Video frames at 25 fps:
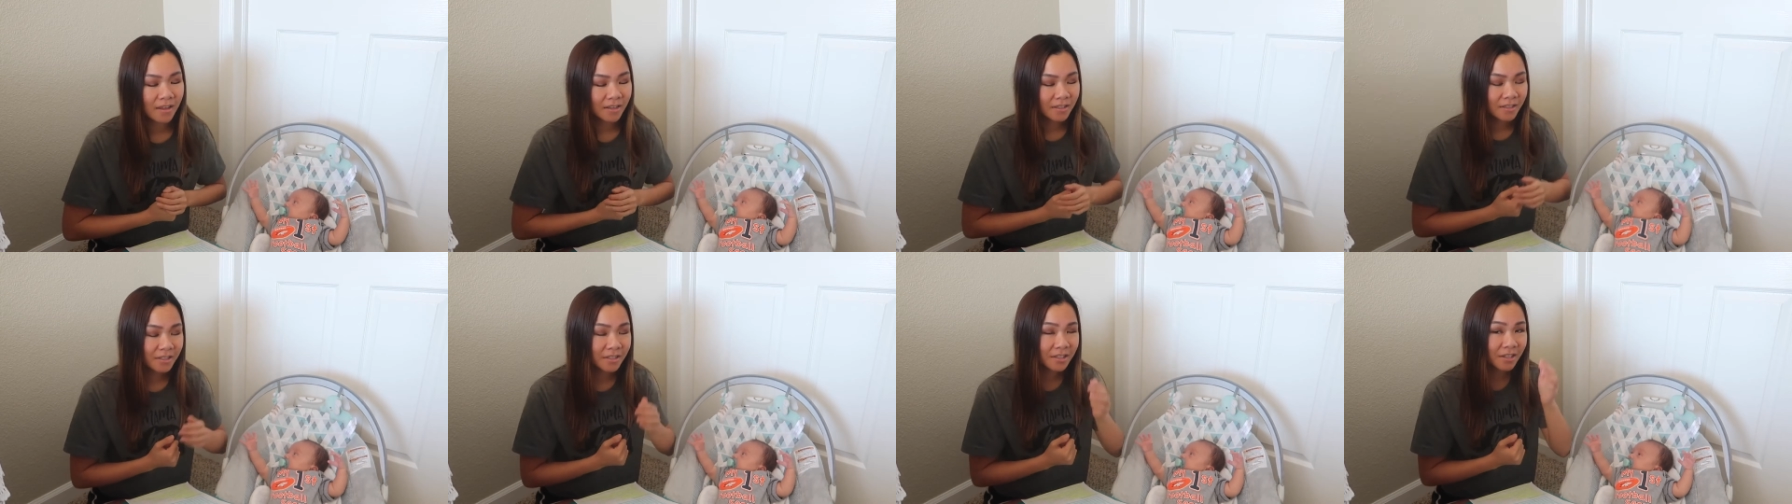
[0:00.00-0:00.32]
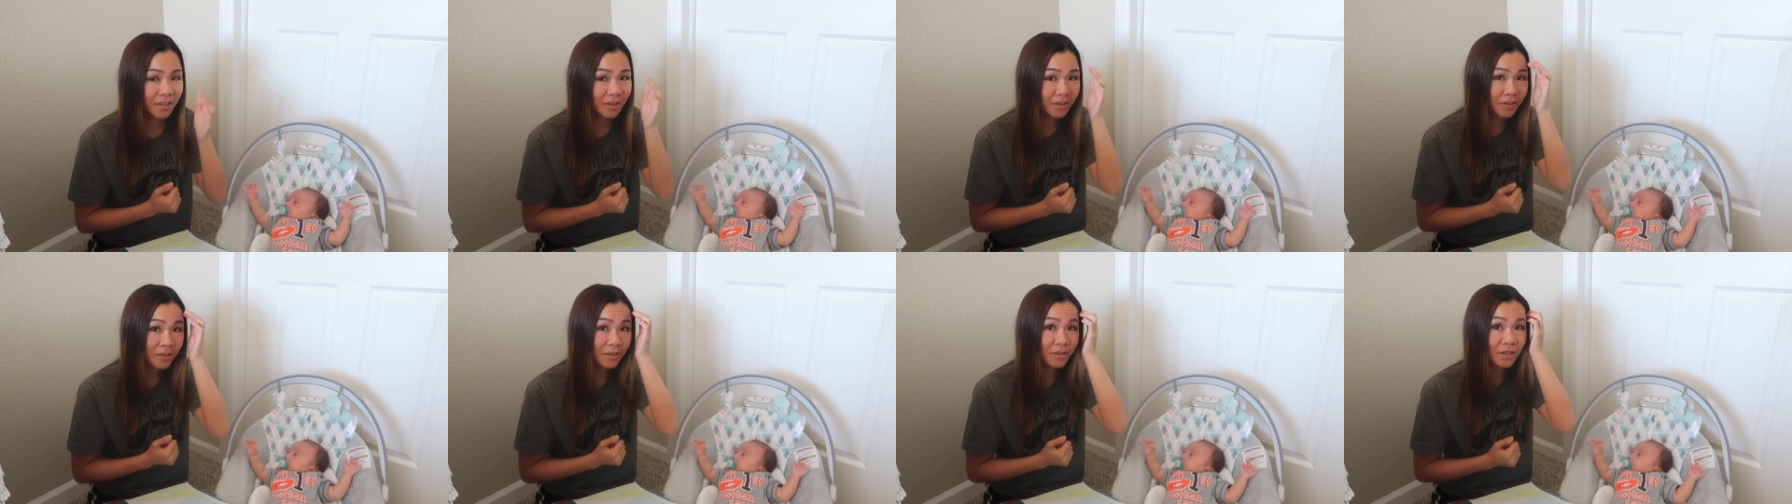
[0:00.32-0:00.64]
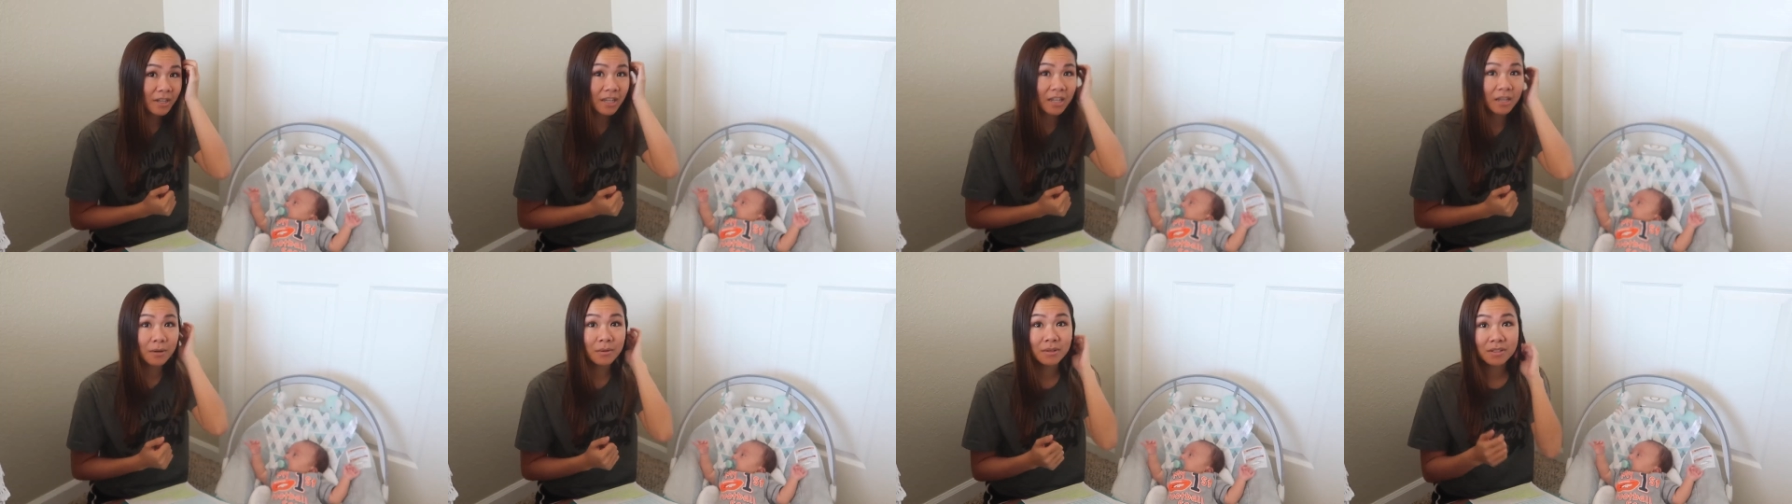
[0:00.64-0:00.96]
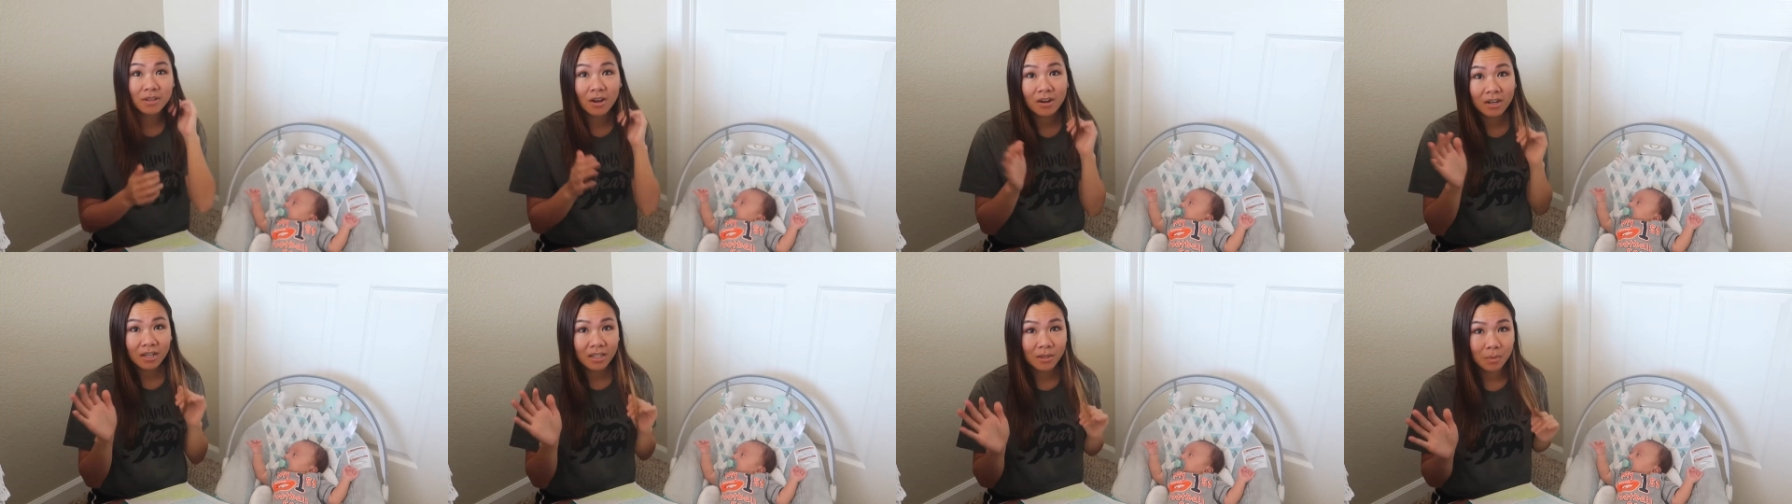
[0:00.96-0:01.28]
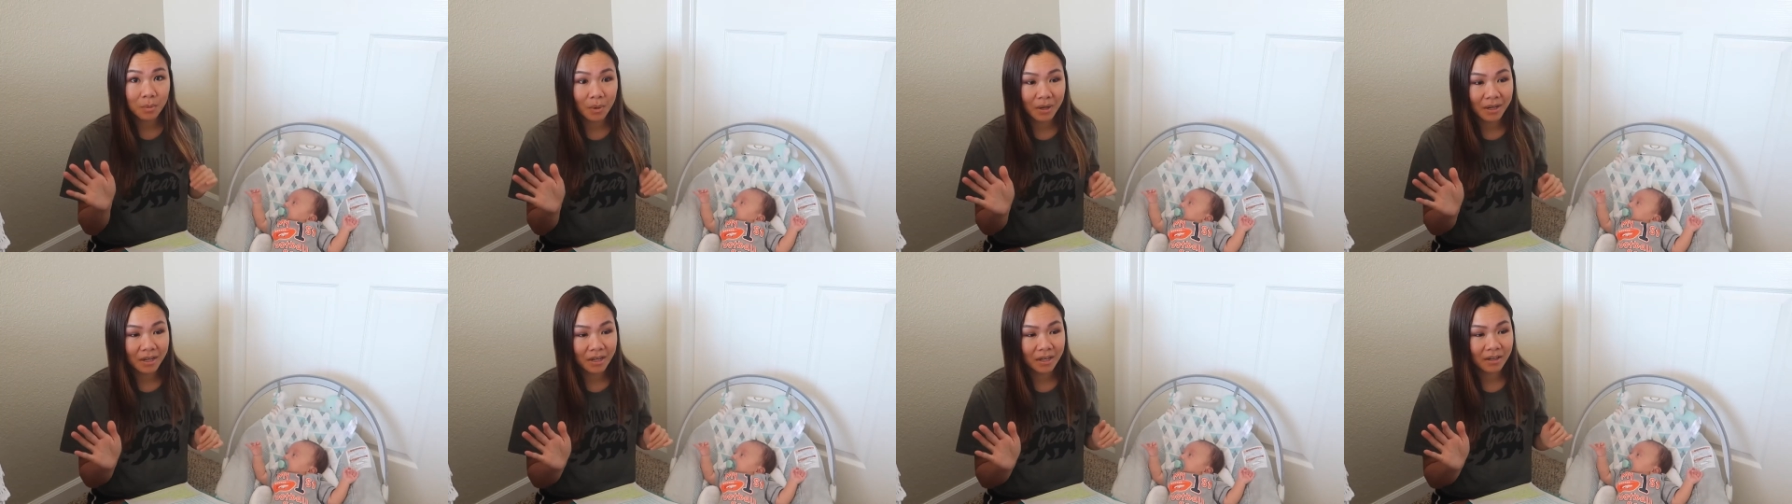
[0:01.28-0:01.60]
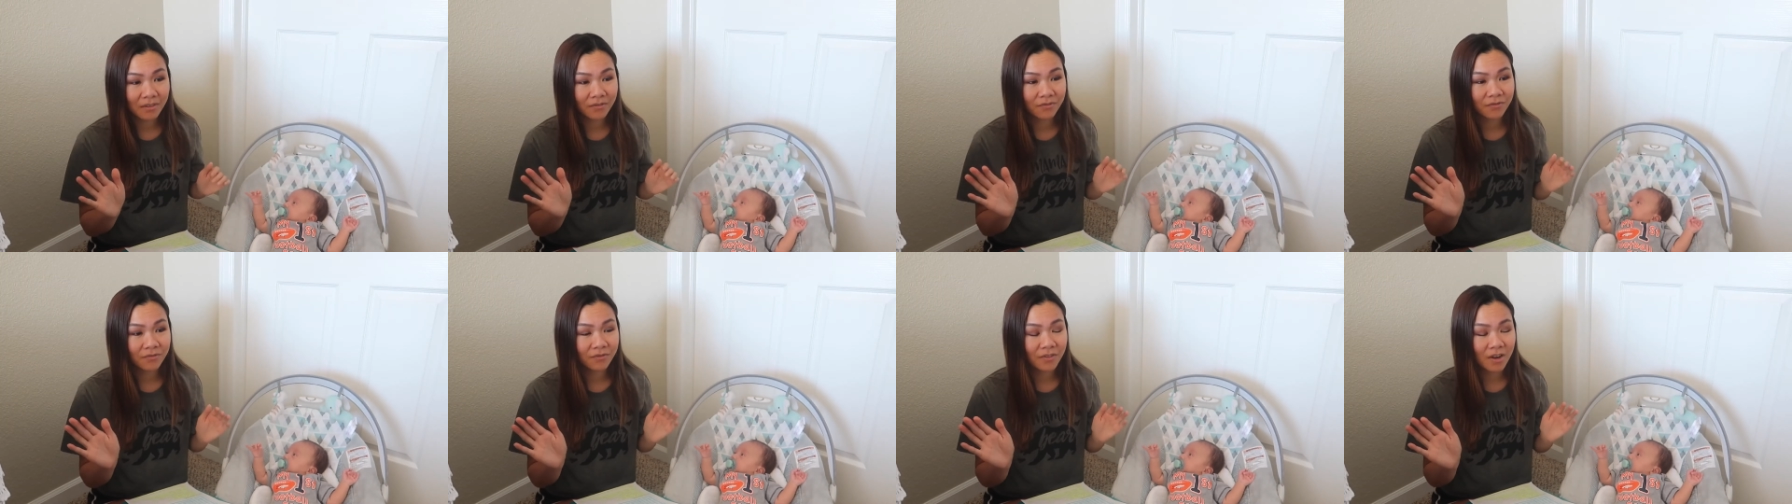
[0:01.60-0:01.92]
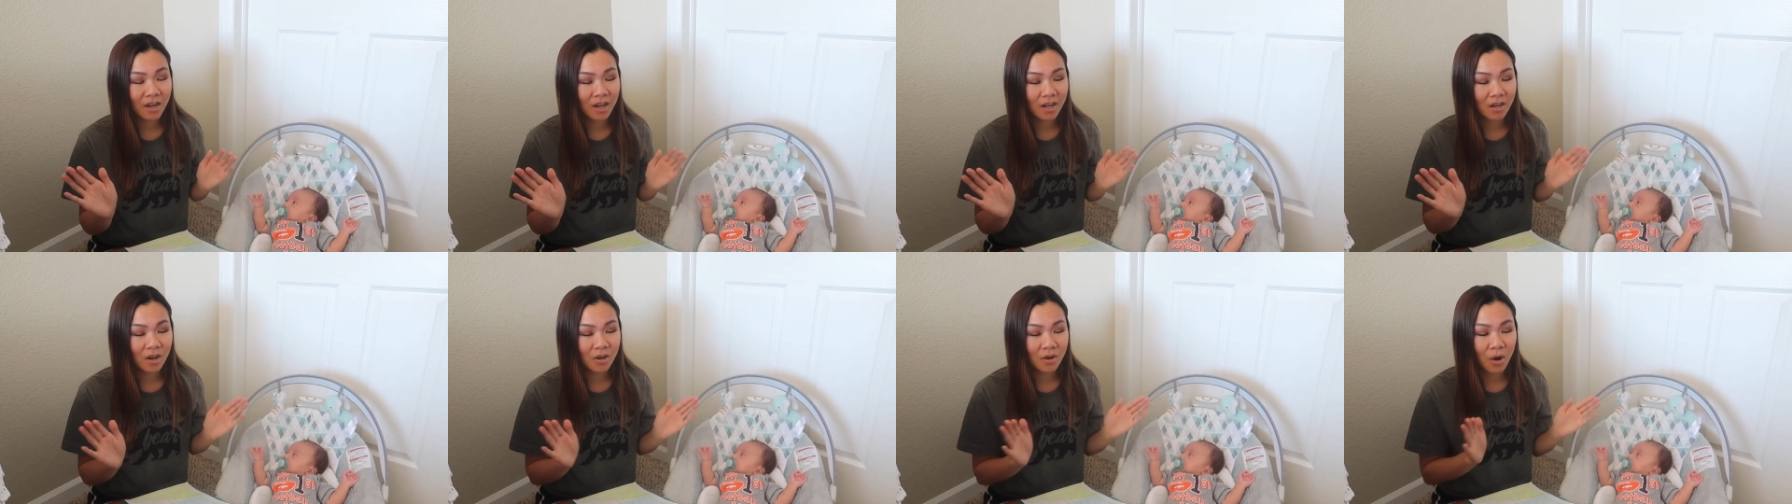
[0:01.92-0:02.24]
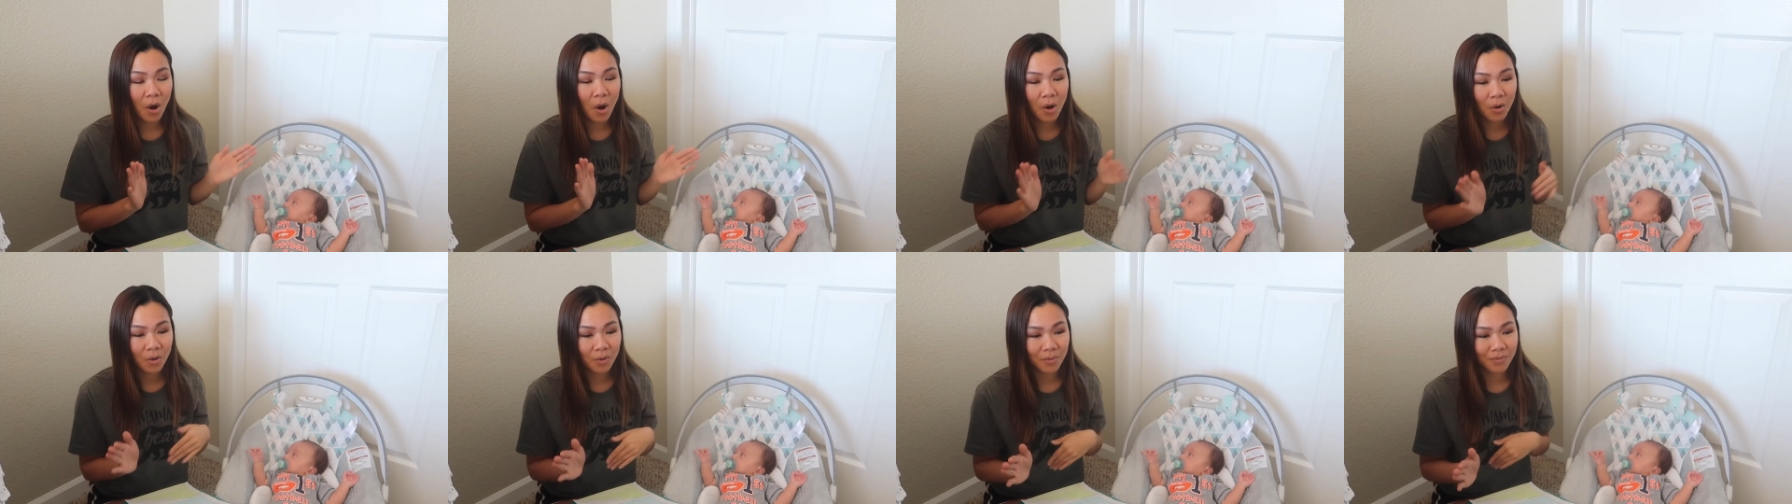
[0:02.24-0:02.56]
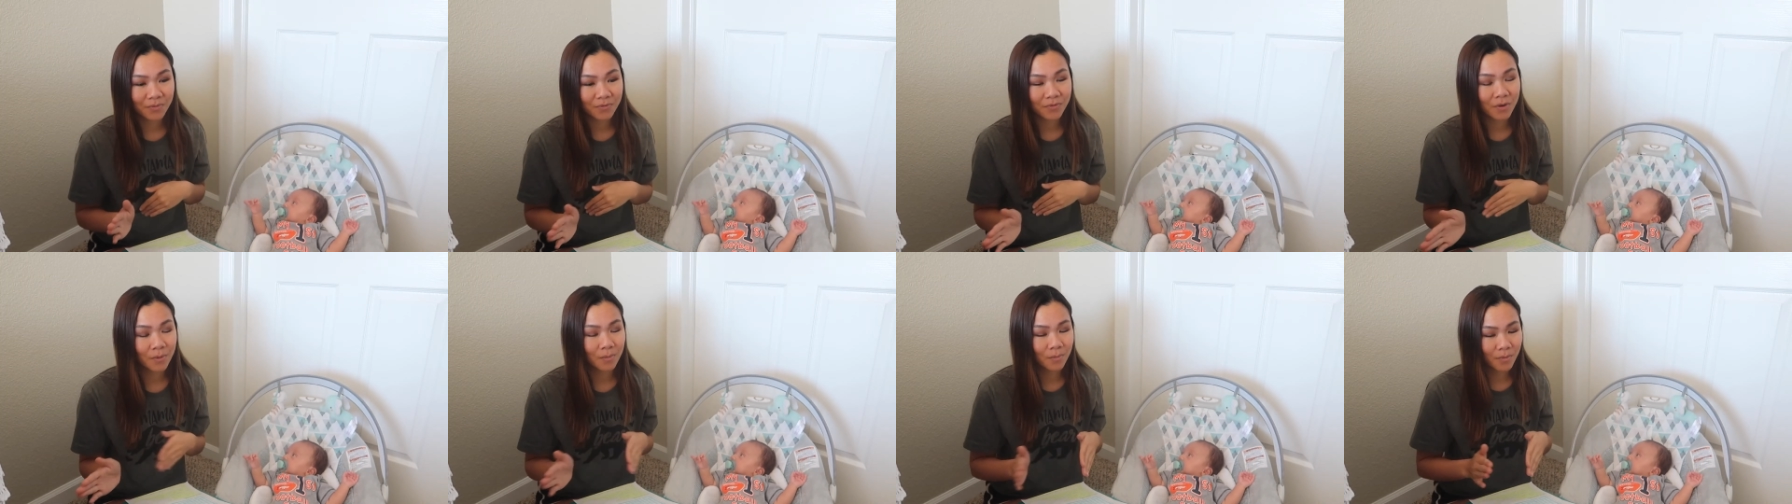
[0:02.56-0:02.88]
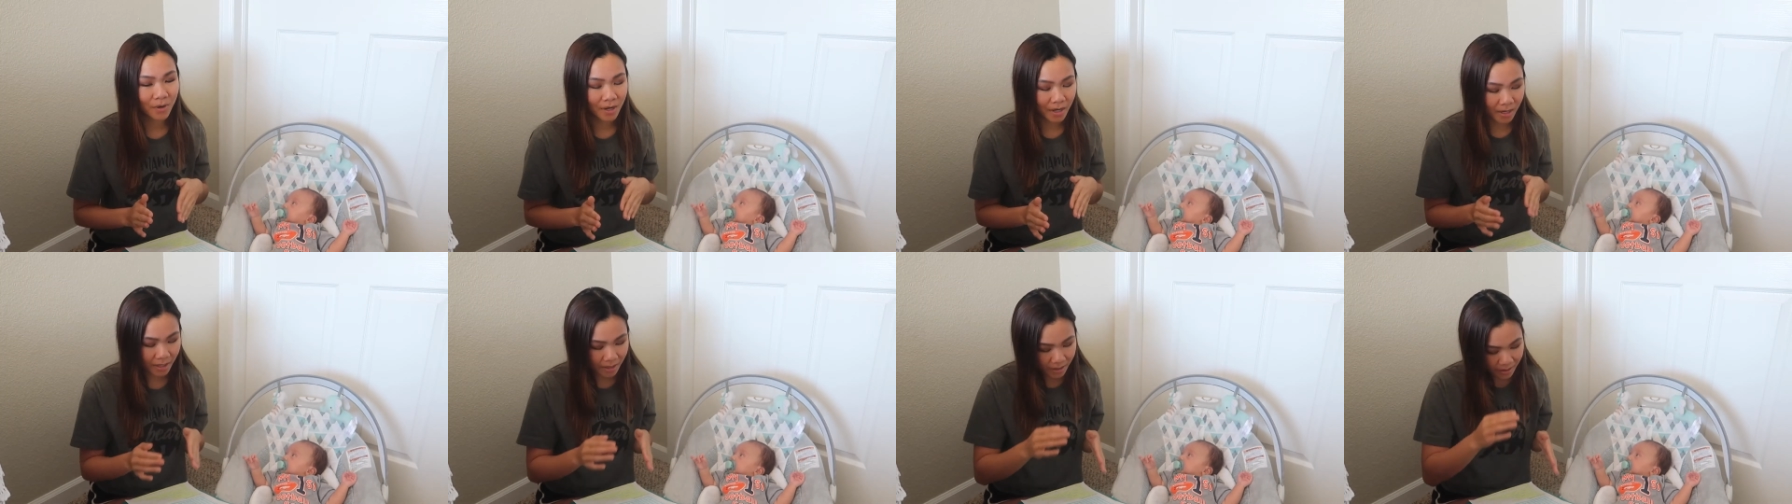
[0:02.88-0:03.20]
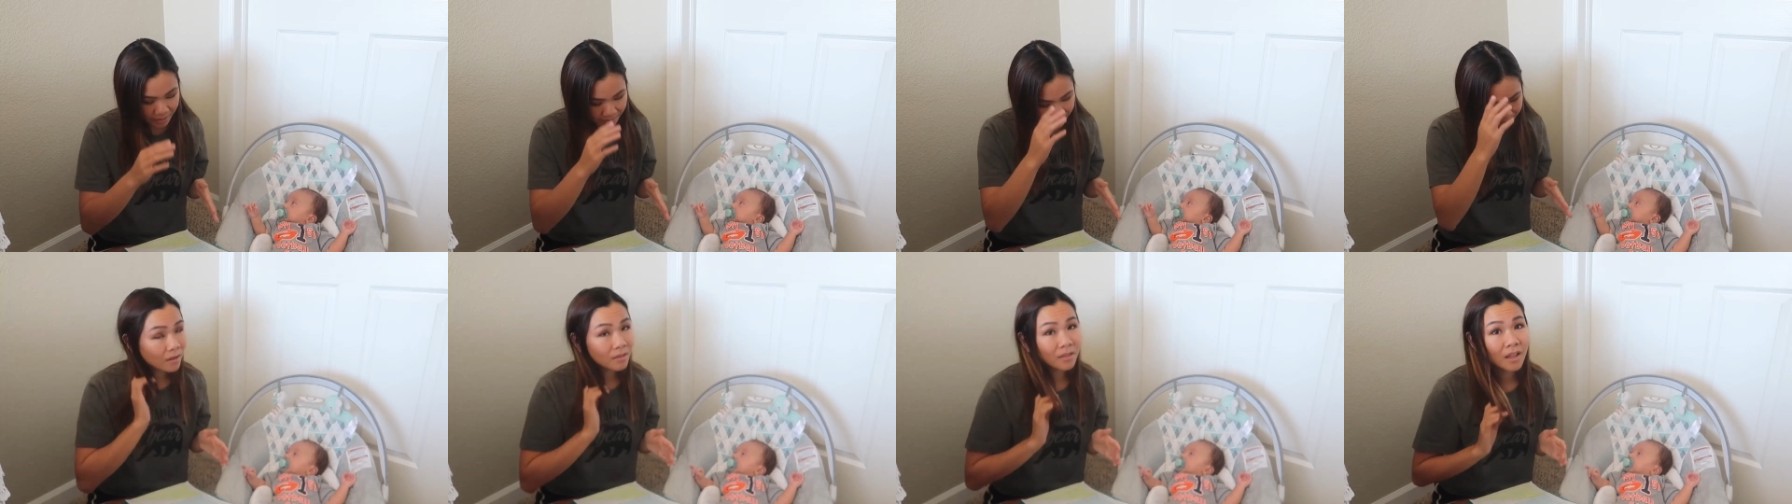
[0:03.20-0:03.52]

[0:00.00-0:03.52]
So he was on his way home from work.